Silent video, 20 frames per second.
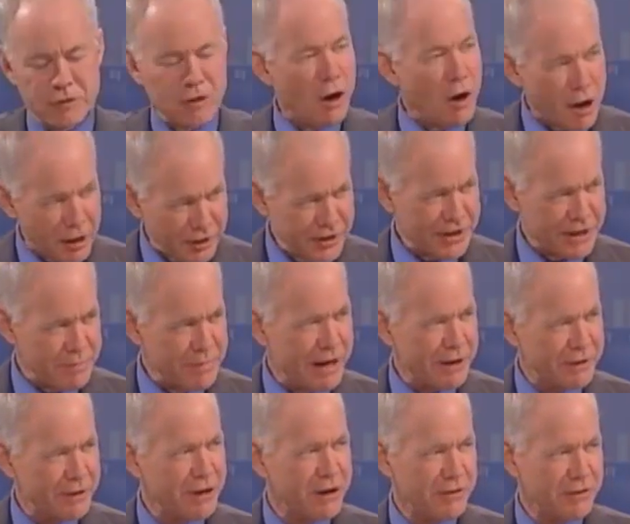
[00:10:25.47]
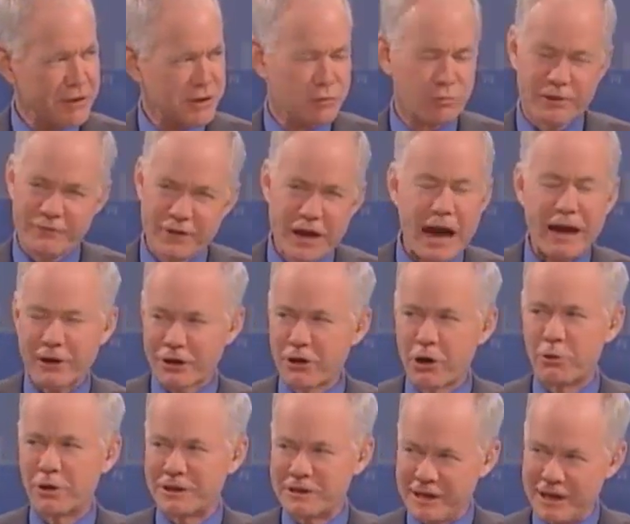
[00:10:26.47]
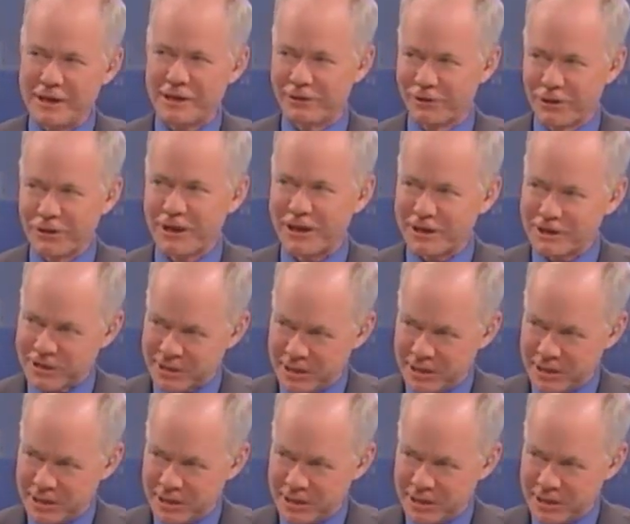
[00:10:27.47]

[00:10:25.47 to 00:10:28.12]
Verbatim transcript: talking about all this. We've got to go and take a look at